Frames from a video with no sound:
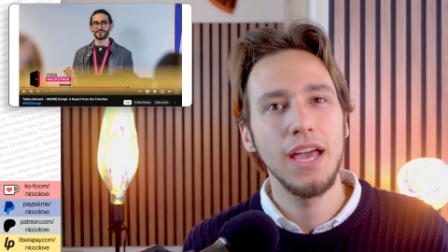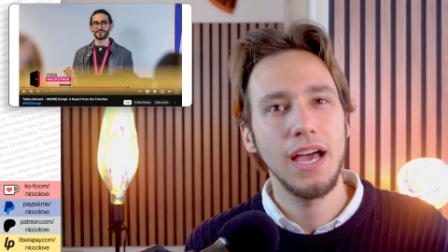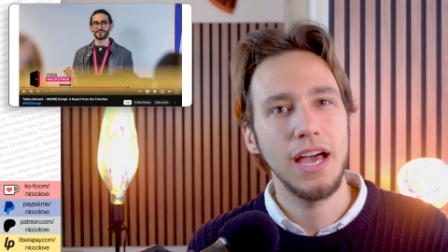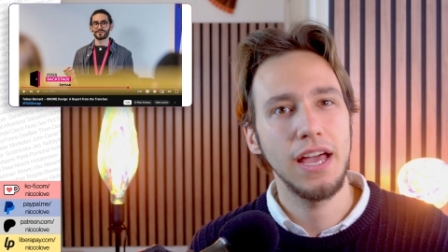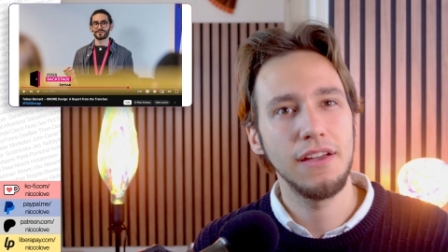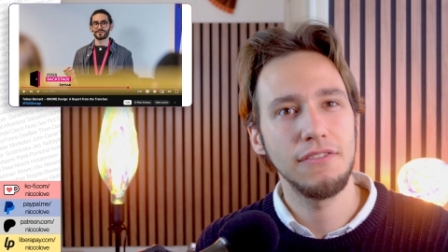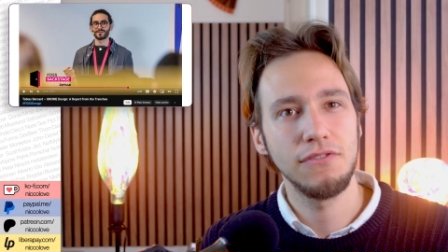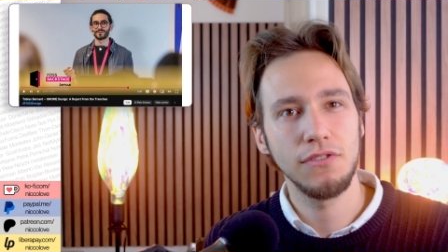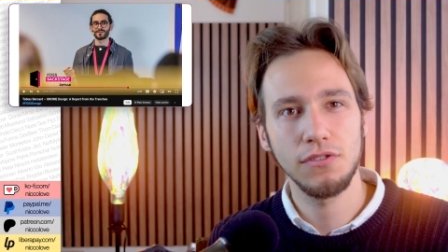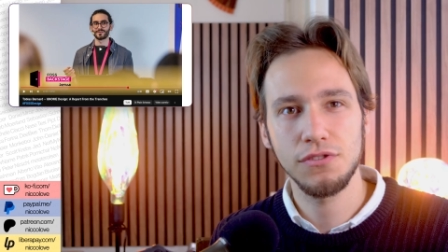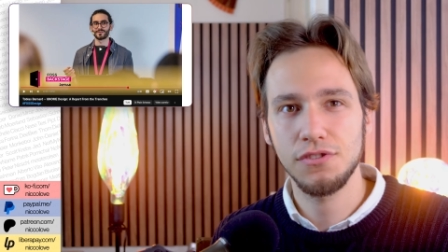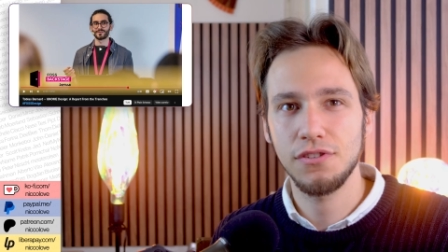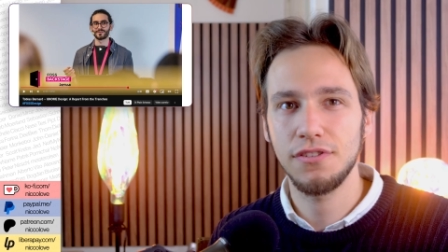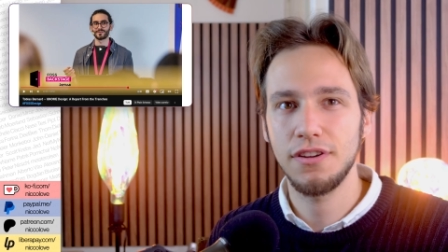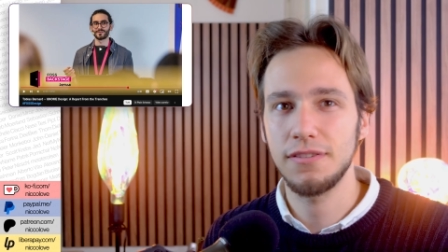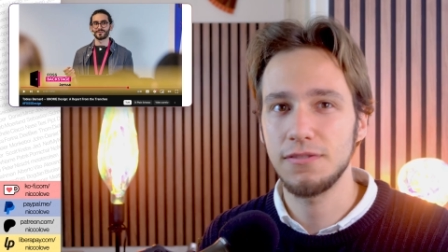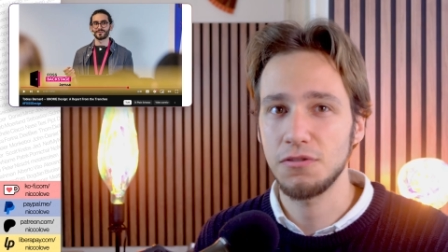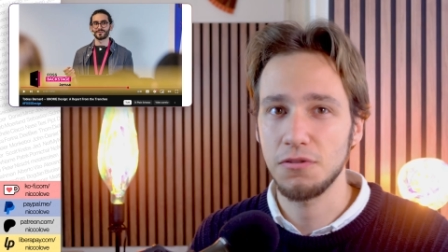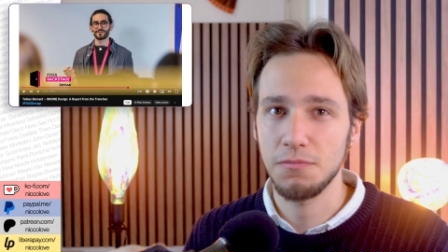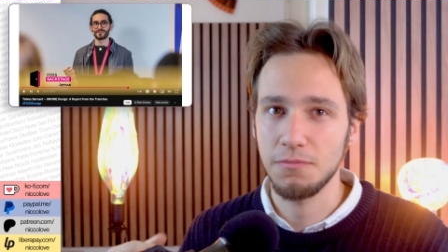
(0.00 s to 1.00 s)
I have also
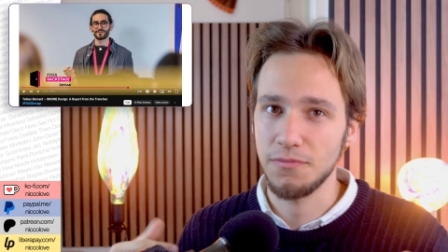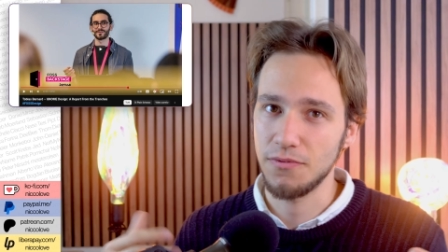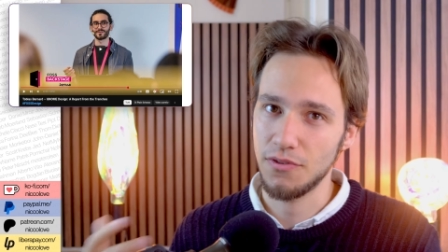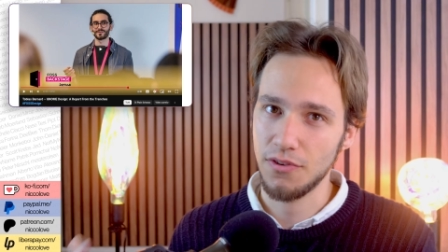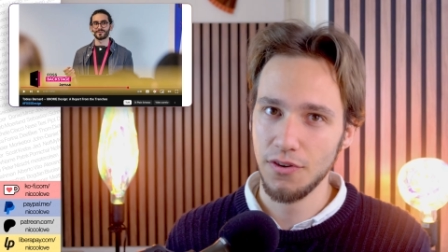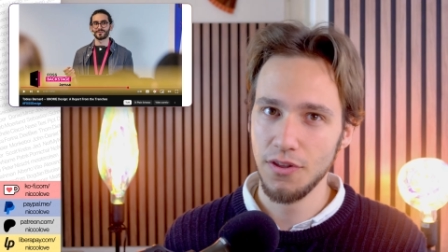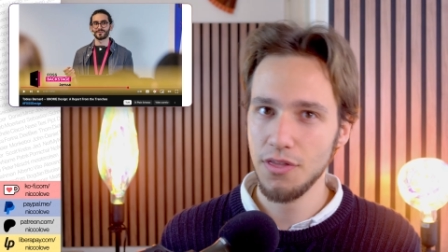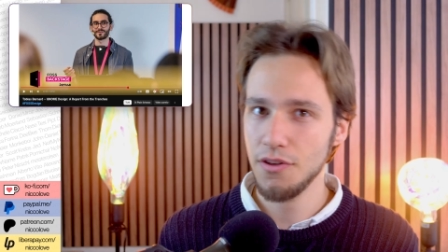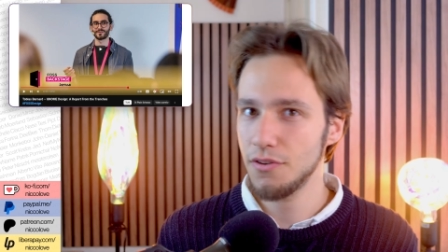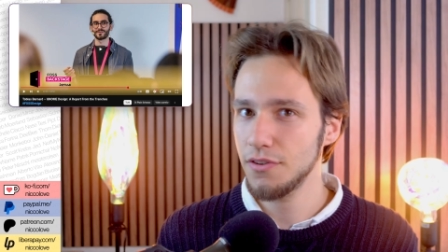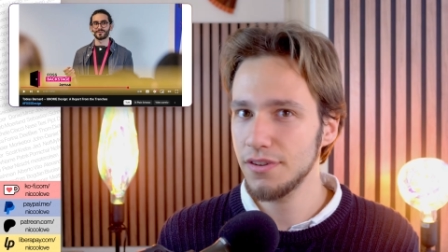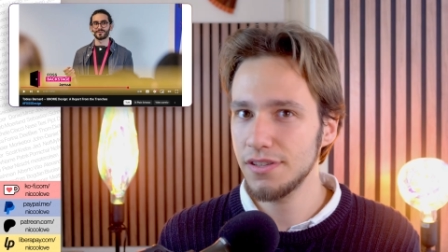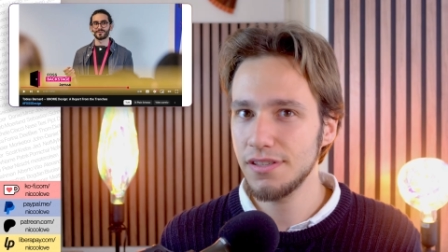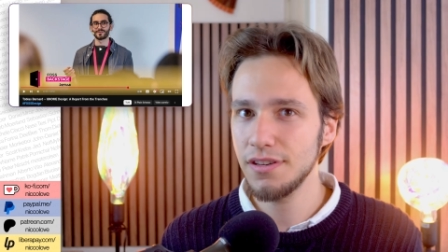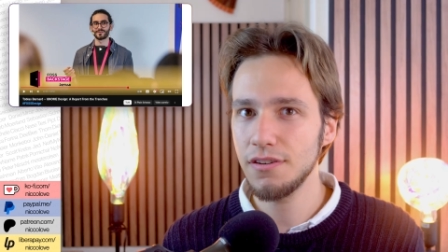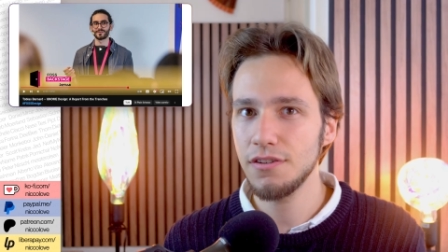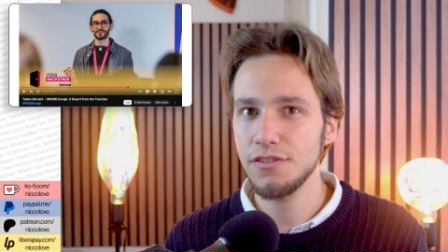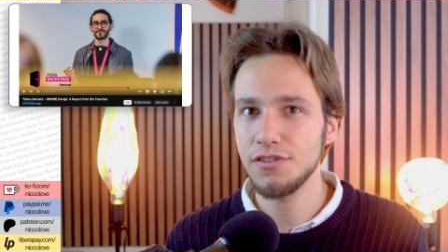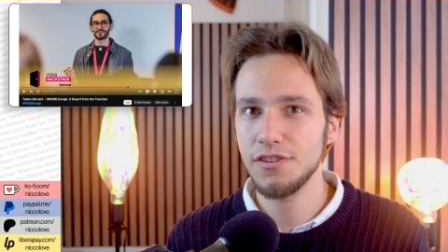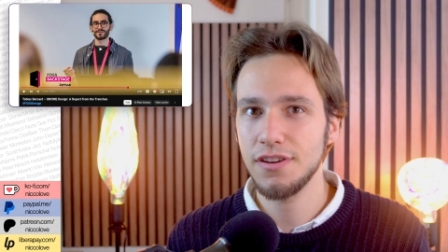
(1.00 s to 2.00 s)
done some further
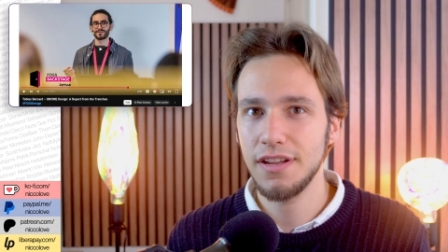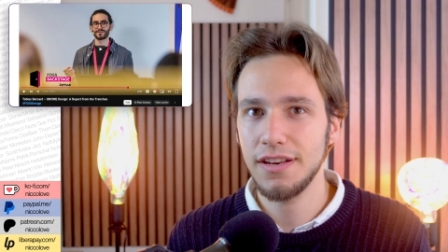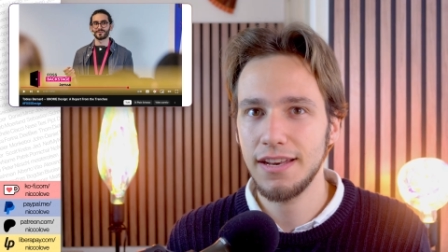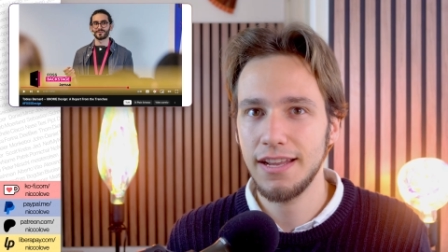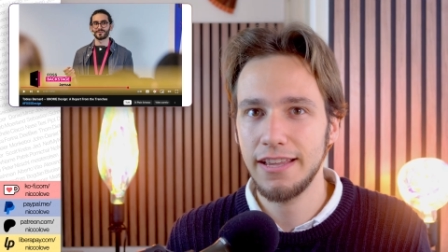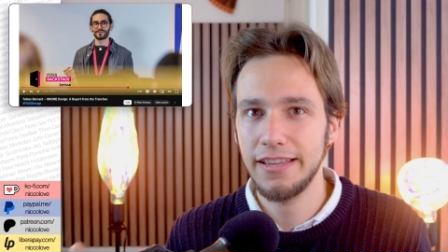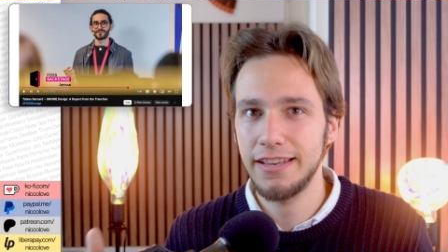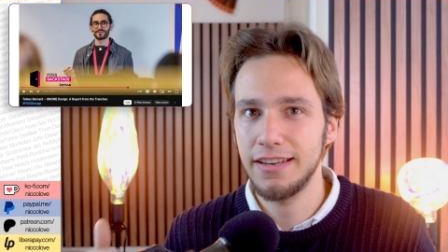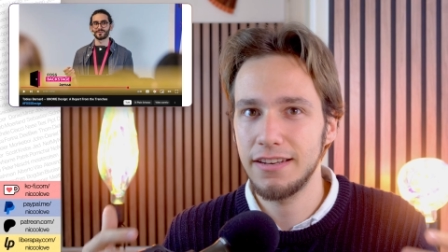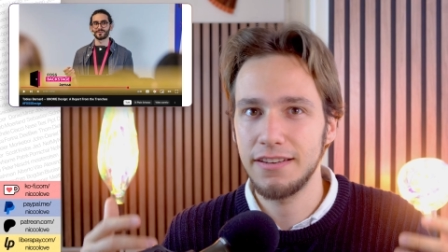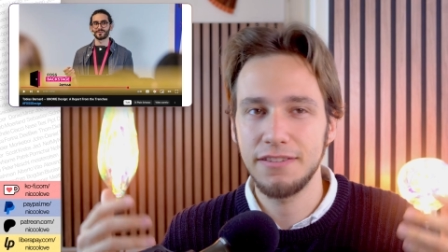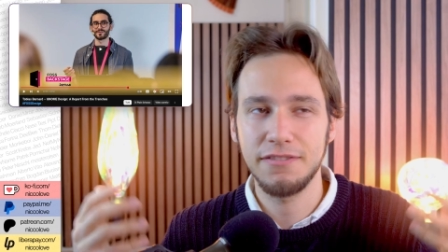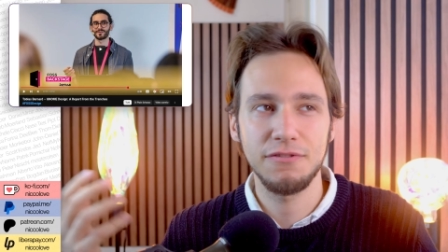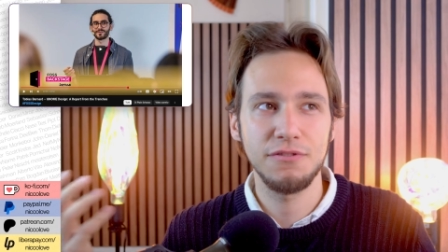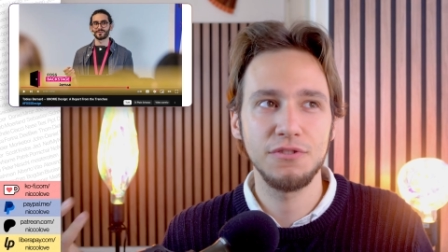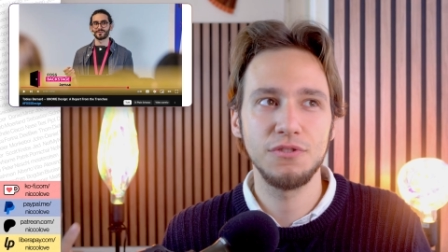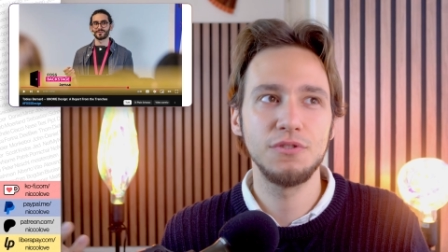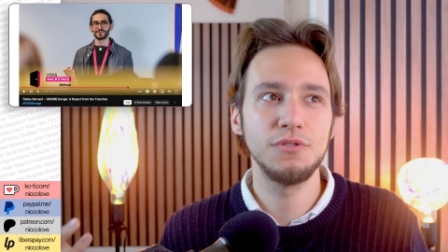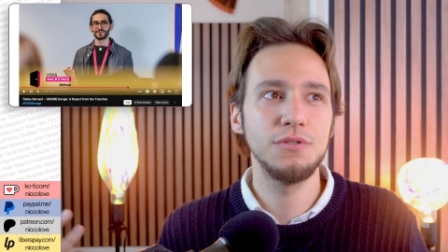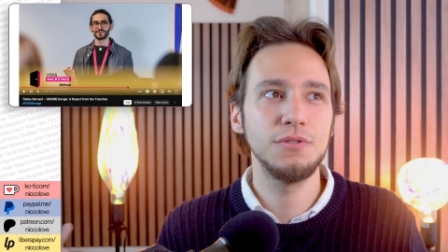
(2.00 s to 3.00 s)
research, and I'll
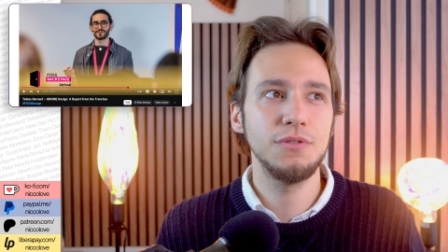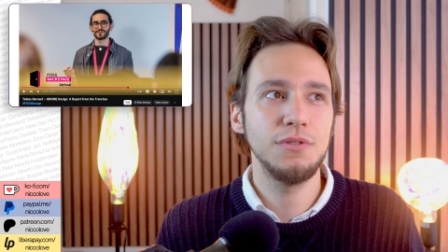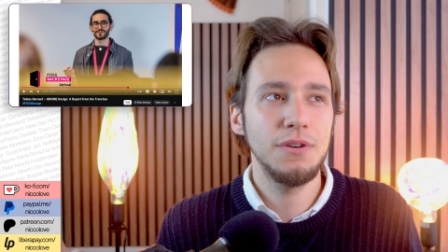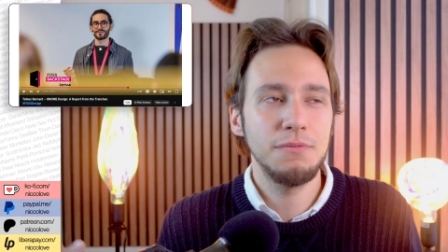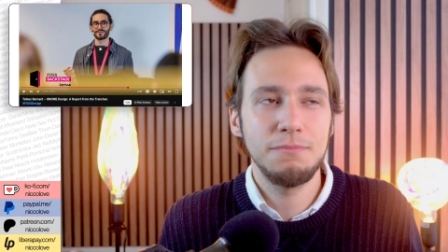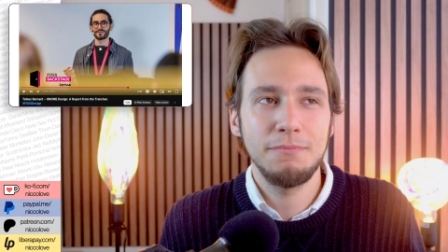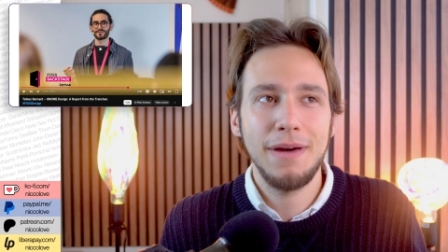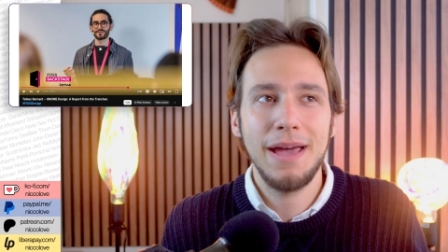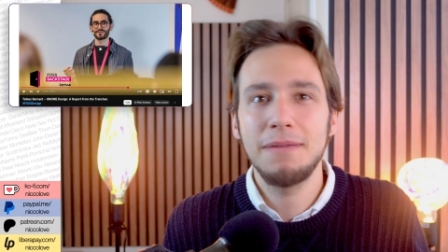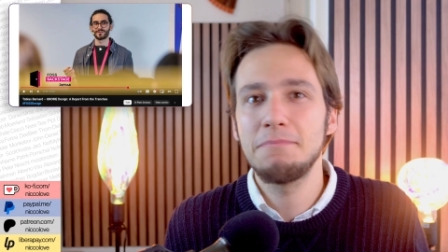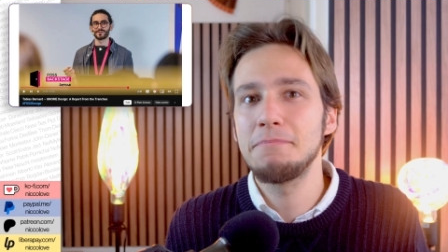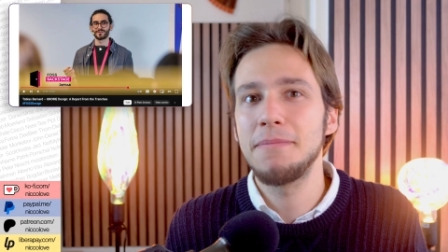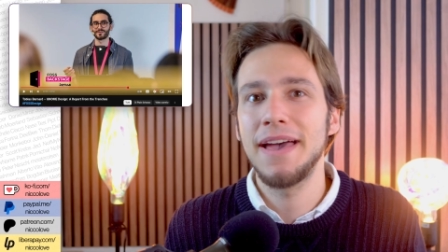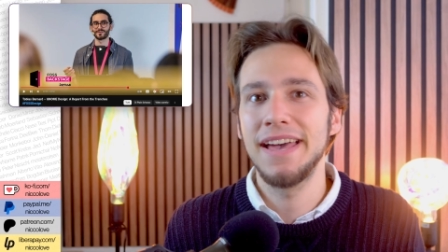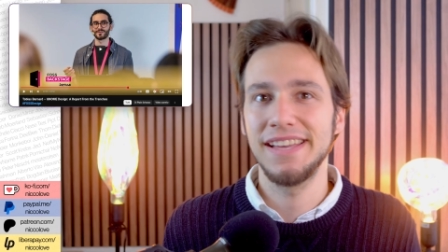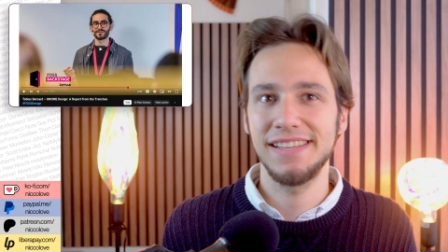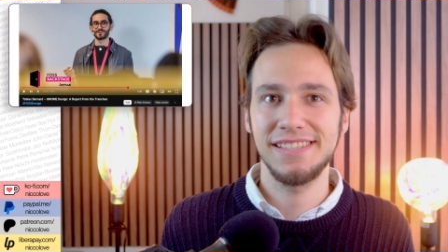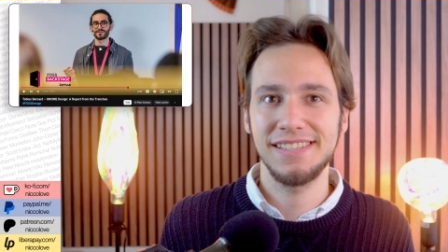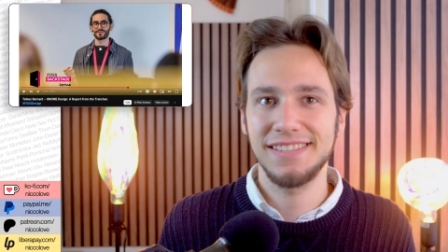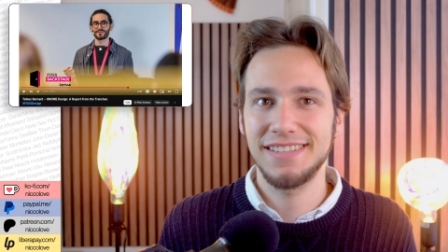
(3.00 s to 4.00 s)
do my
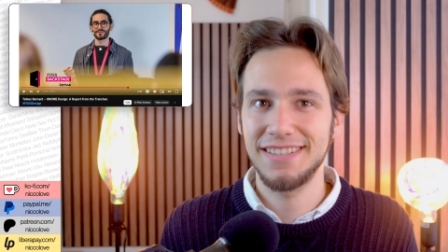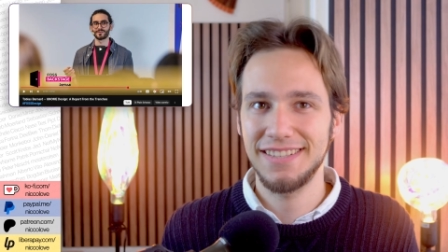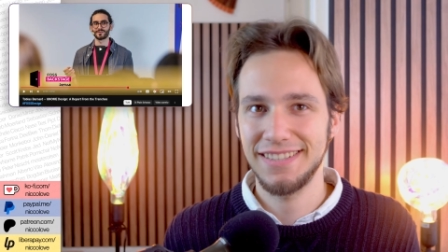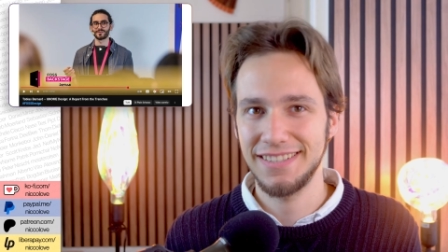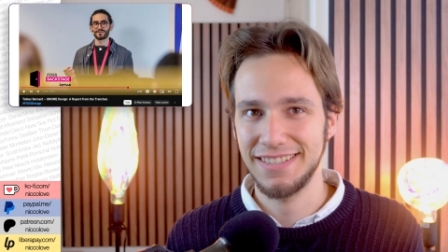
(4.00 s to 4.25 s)
best,